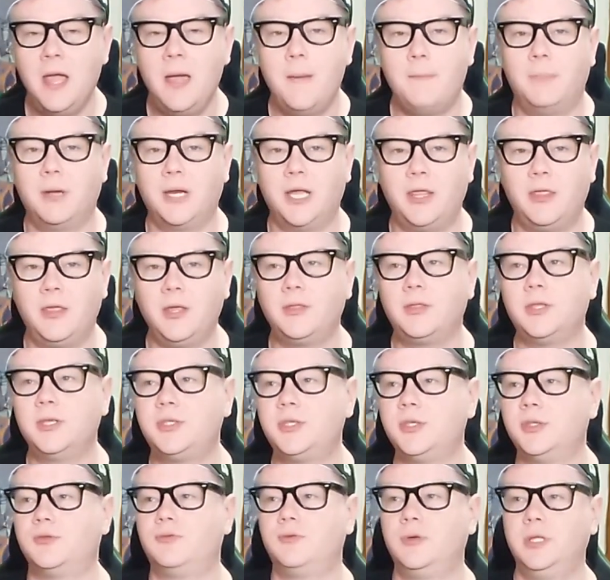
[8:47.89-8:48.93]
But I think this
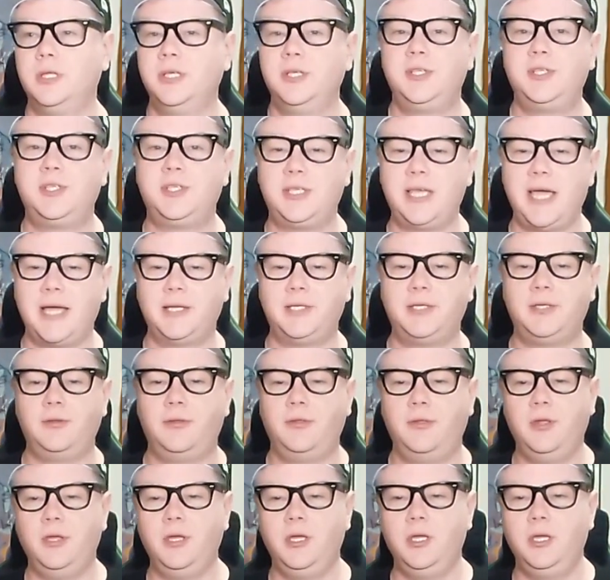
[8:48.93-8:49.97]
has really set
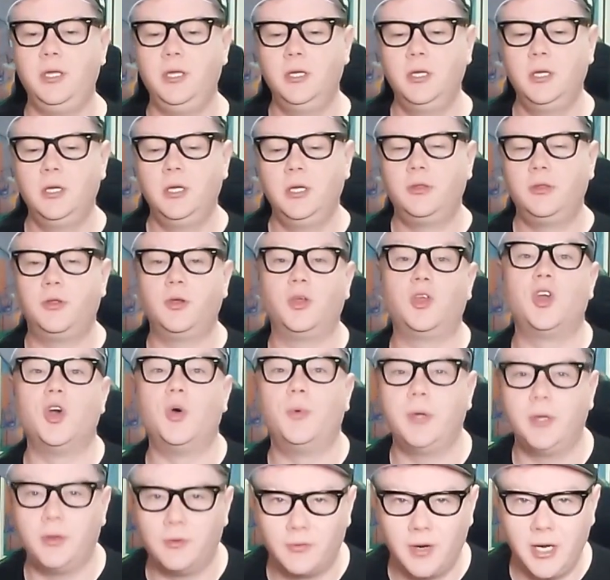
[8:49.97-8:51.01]
the
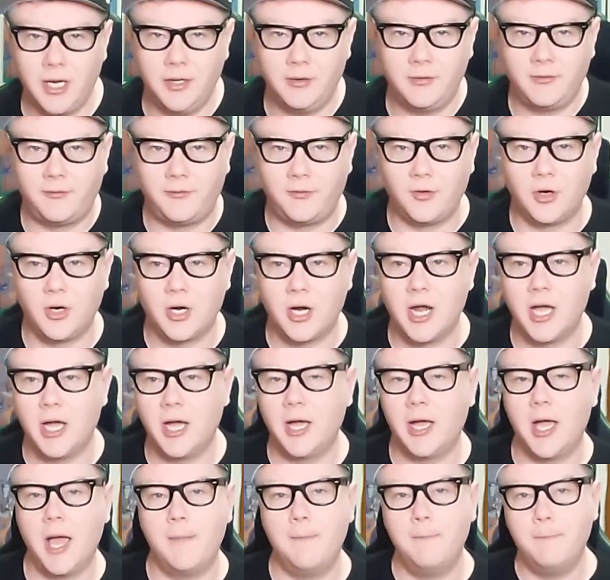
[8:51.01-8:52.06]
going rate for
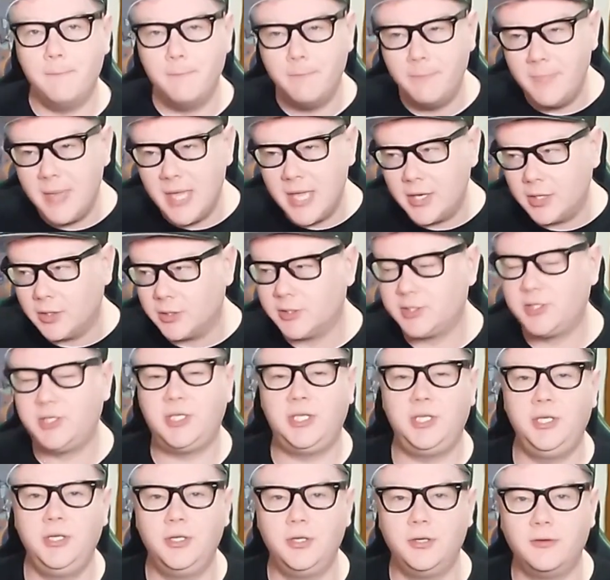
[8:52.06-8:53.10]
a middle
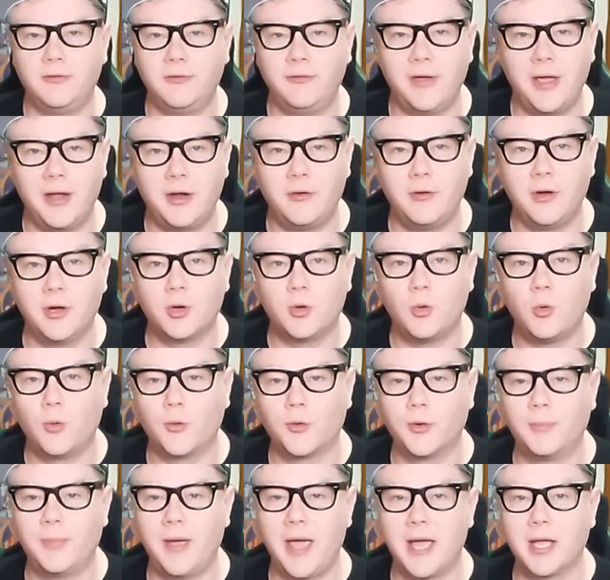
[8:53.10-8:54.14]
tier veteran
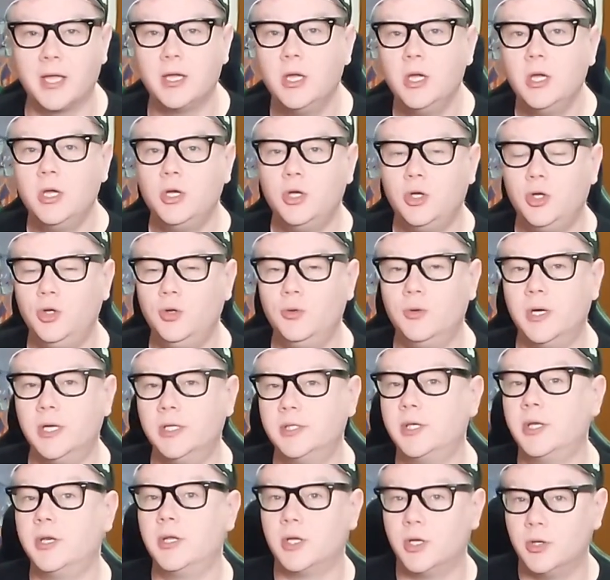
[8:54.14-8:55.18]
quarterback who is
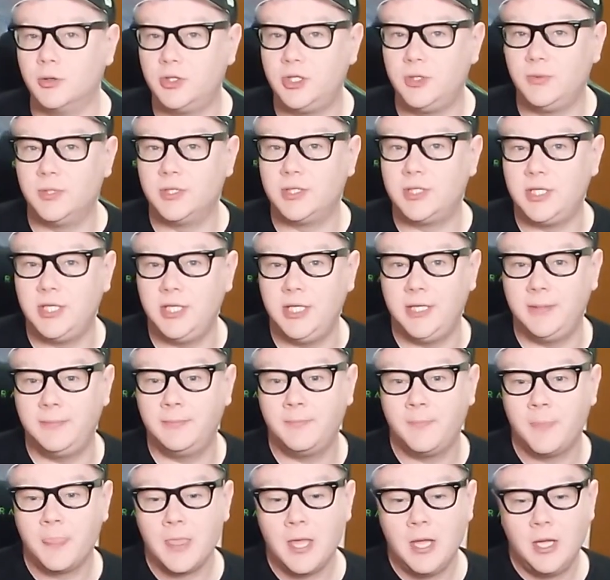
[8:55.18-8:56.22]
going to go to a
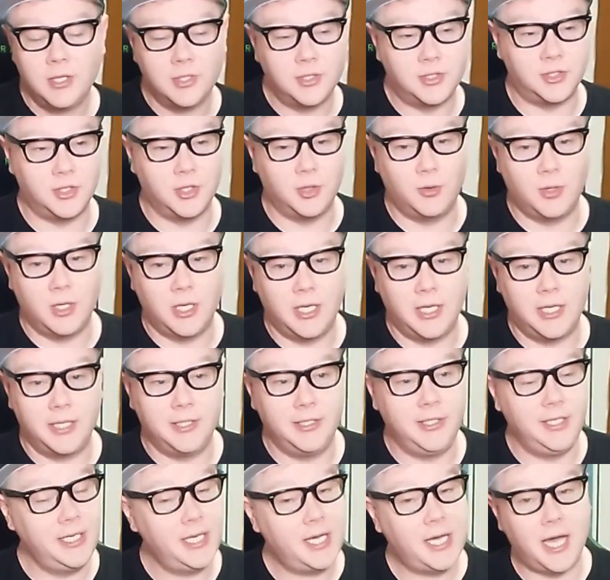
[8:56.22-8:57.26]
team. So
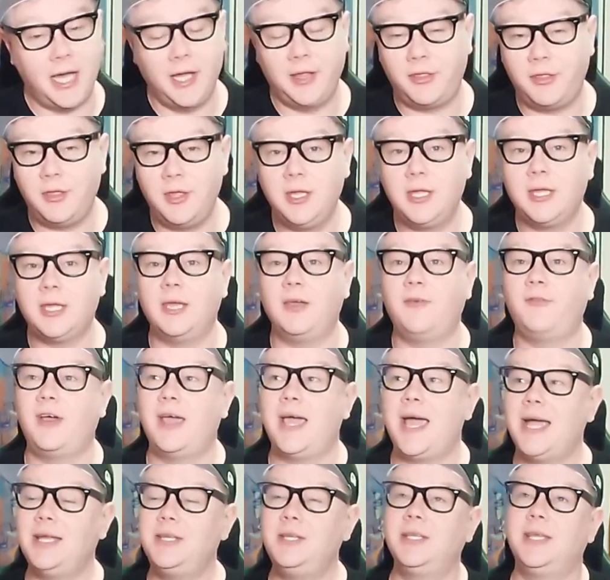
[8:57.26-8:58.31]
yeah, I think if I
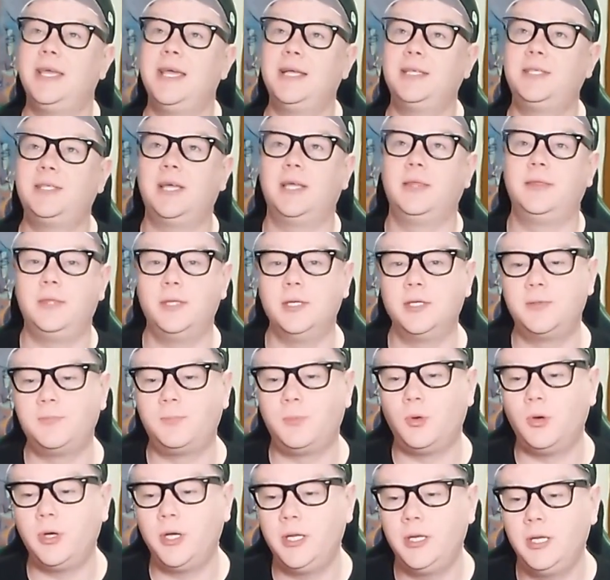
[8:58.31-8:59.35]
had to guess at this
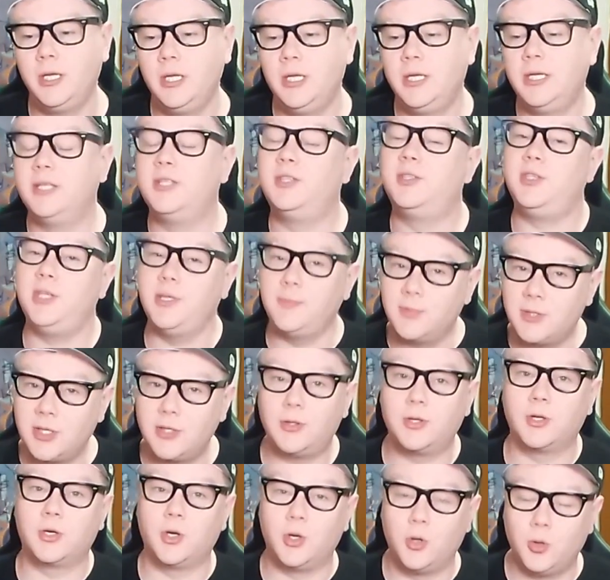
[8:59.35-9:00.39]
point, seems like
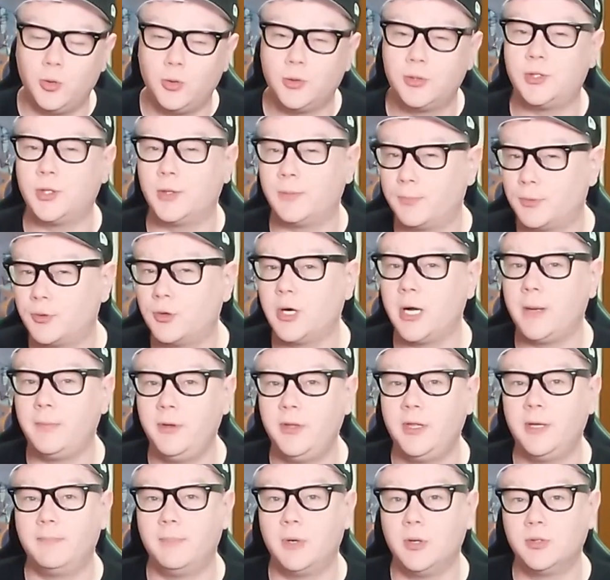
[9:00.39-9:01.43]
the Colts are probably
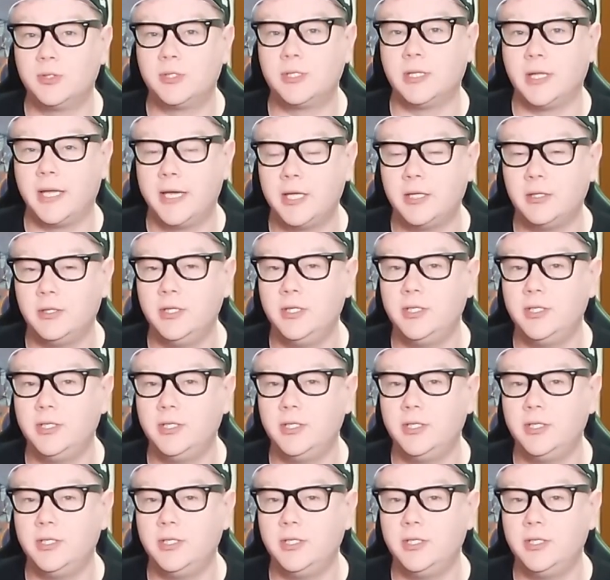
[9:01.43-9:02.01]
the most likely